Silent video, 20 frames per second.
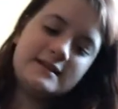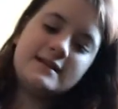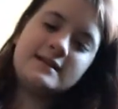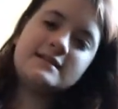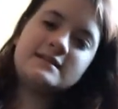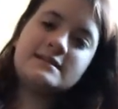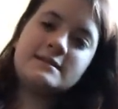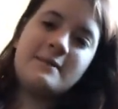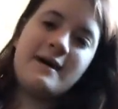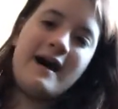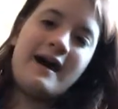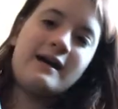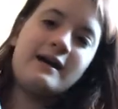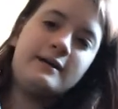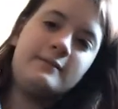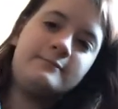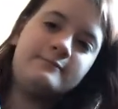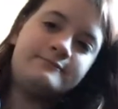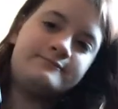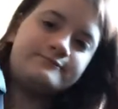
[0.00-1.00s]
is the bag.
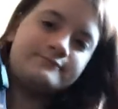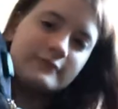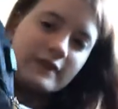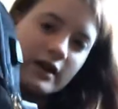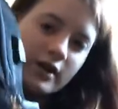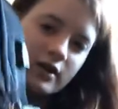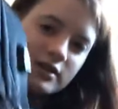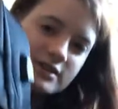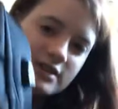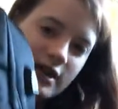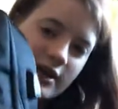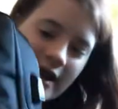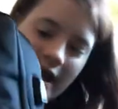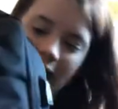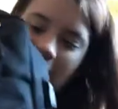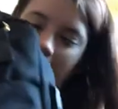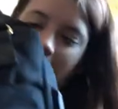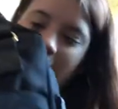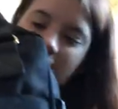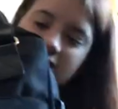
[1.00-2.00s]
I got it on
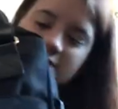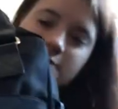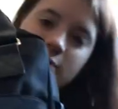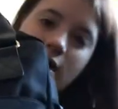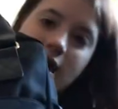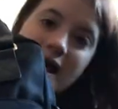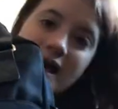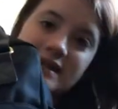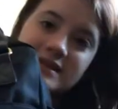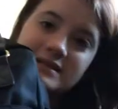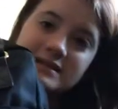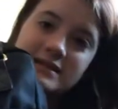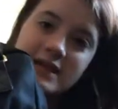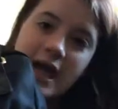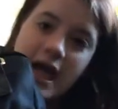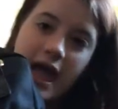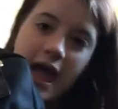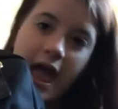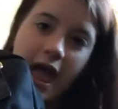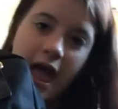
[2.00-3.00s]
AliExpress.
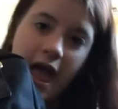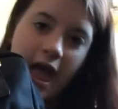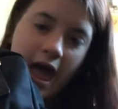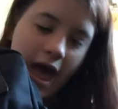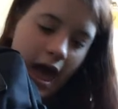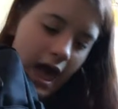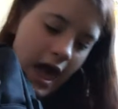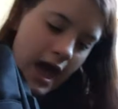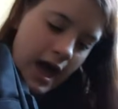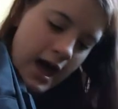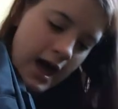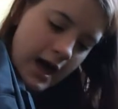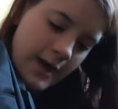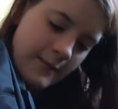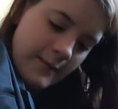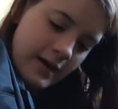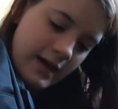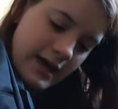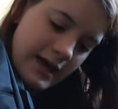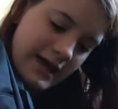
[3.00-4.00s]

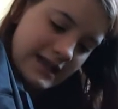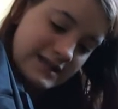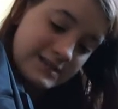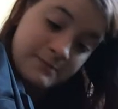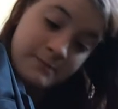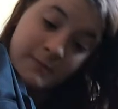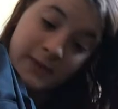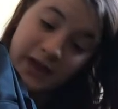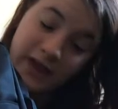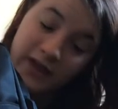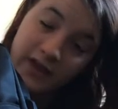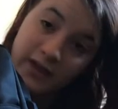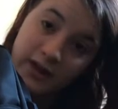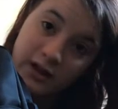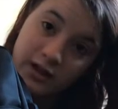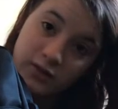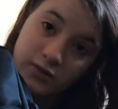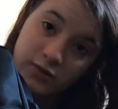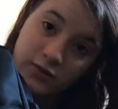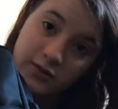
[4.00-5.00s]
It's bigger than
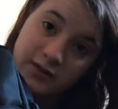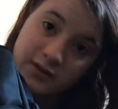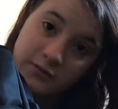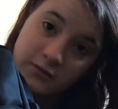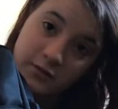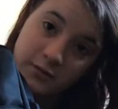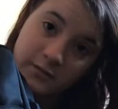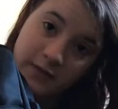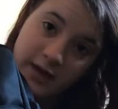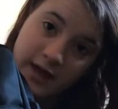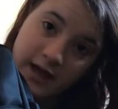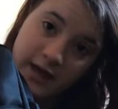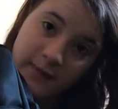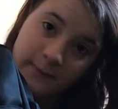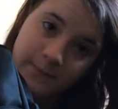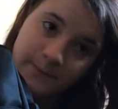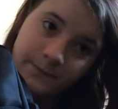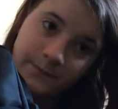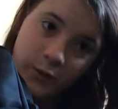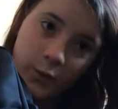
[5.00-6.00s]
I thought it would be,
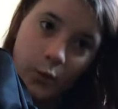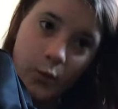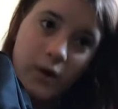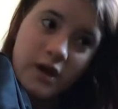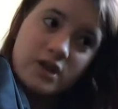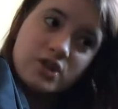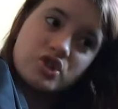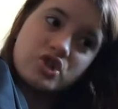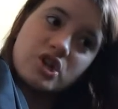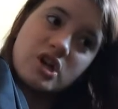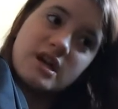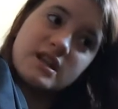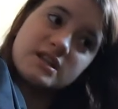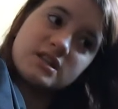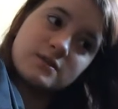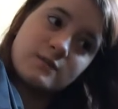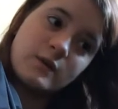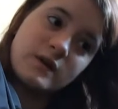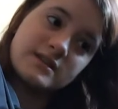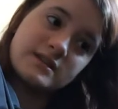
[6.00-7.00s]
which in
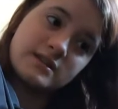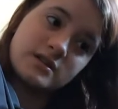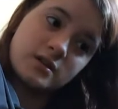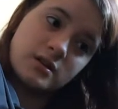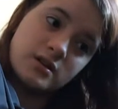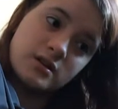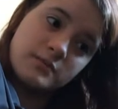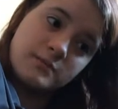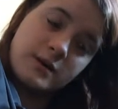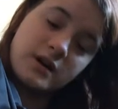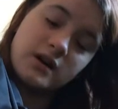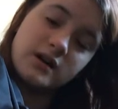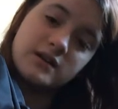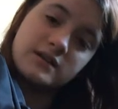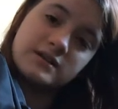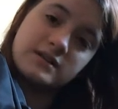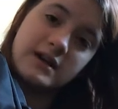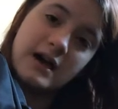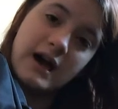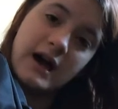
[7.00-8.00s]
some ways is good
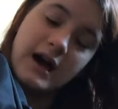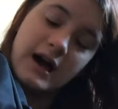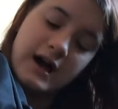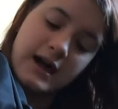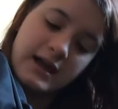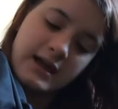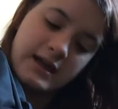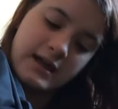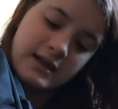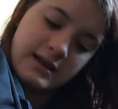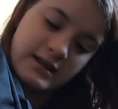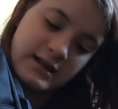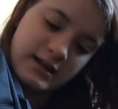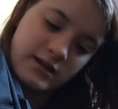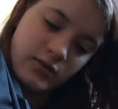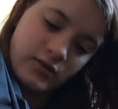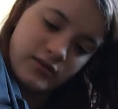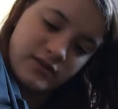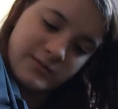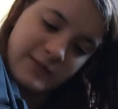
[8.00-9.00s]
because I need
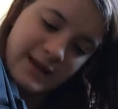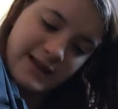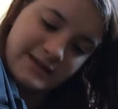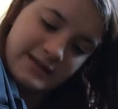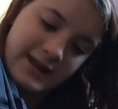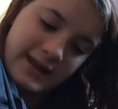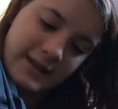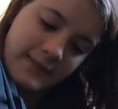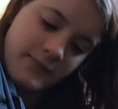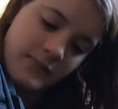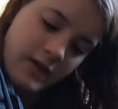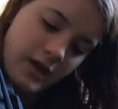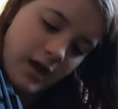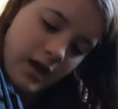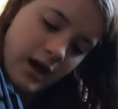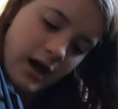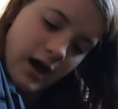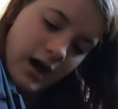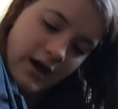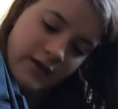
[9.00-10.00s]
all the space in it.
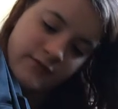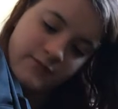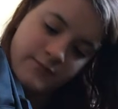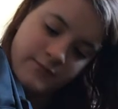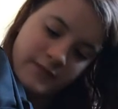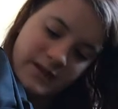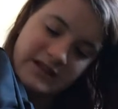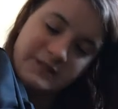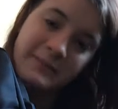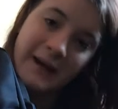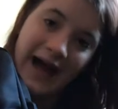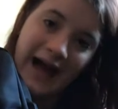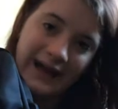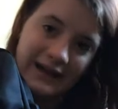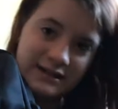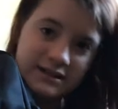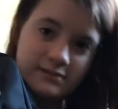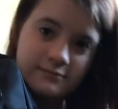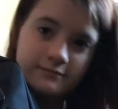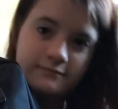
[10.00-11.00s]
It's
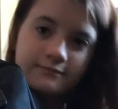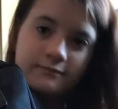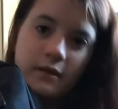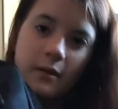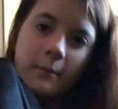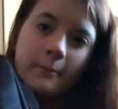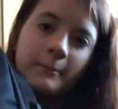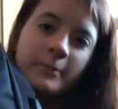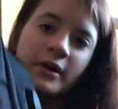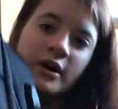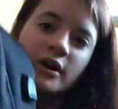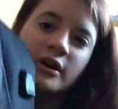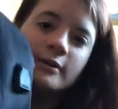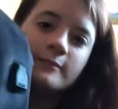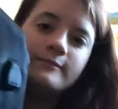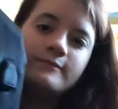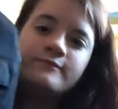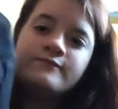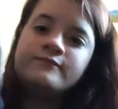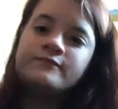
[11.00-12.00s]
packed. But
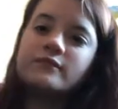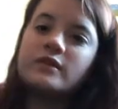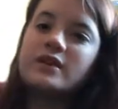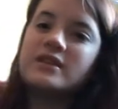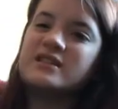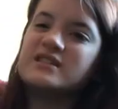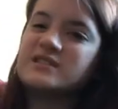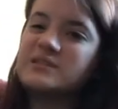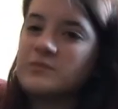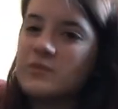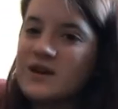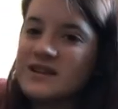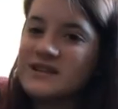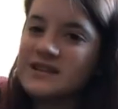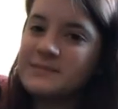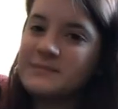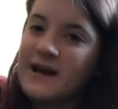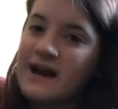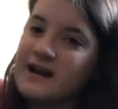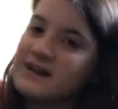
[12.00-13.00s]
in some ways it's
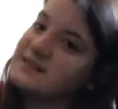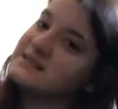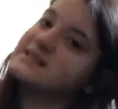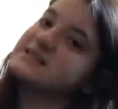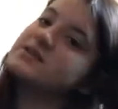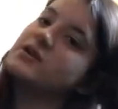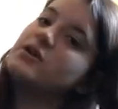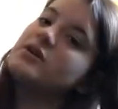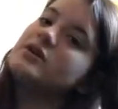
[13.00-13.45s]
a bag because it